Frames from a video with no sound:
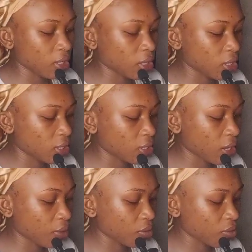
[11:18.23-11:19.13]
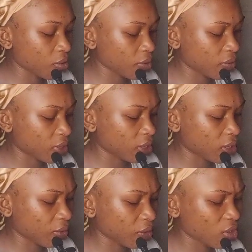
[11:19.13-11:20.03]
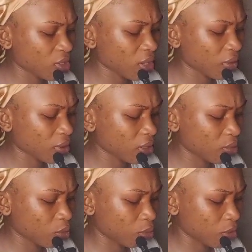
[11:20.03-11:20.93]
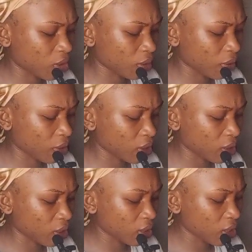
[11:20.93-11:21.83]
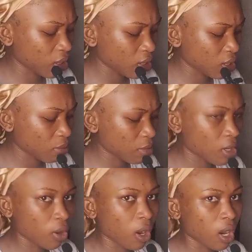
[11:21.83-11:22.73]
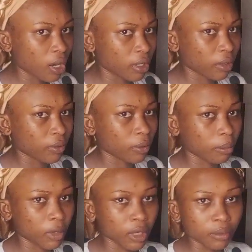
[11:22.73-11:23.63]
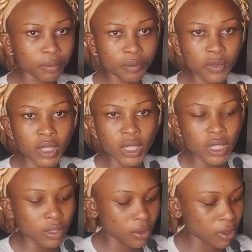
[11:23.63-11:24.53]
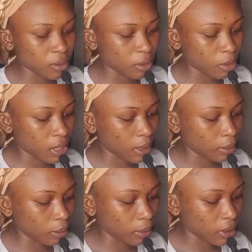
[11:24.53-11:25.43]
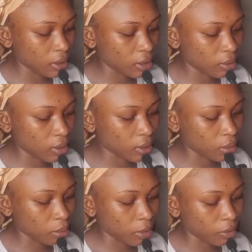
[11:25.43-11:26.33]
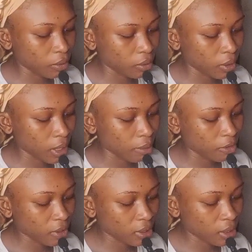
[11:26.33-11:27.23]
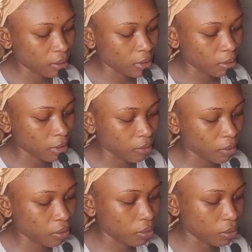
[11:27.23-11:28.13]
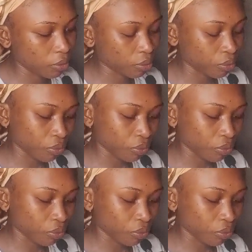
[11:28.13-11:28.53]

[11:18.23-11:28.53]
The thing is, I don't know if it definitely will be different. It seems a lot harder for me to edit with my laptop than it is to edit with my phone. I'm faster with my phone now.